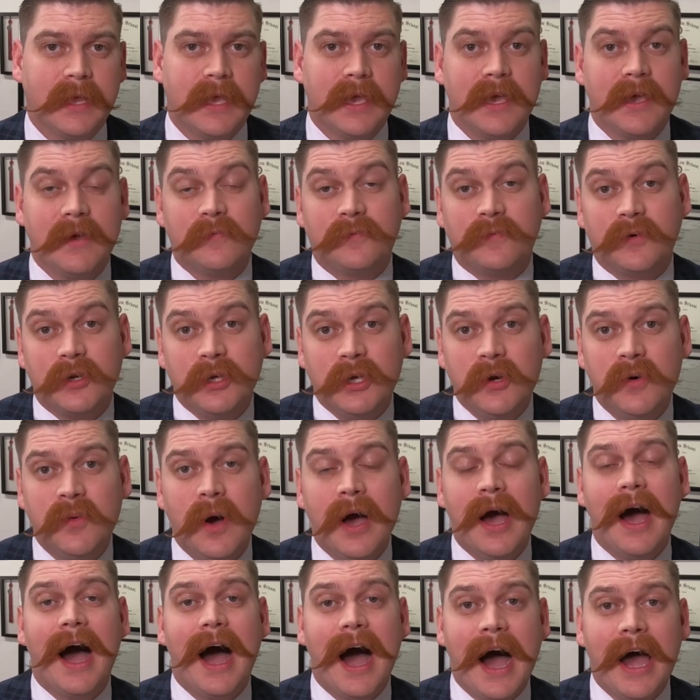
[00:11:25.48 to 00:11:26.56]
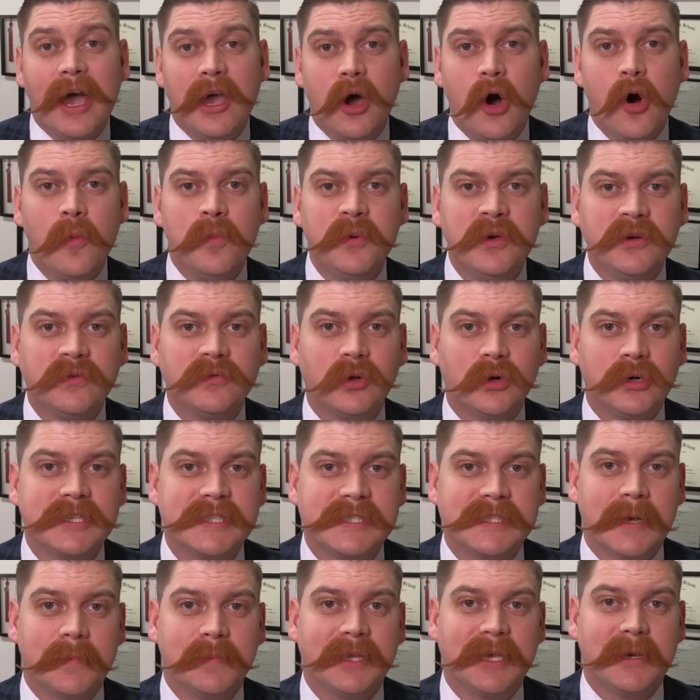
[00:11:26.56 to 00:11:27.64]
And for you, I hope you've learned
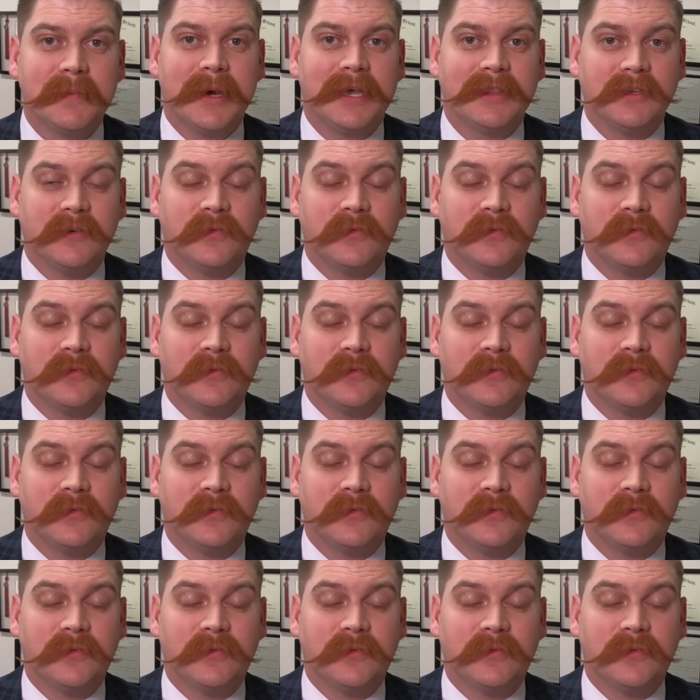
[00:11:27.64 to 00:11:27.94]
something about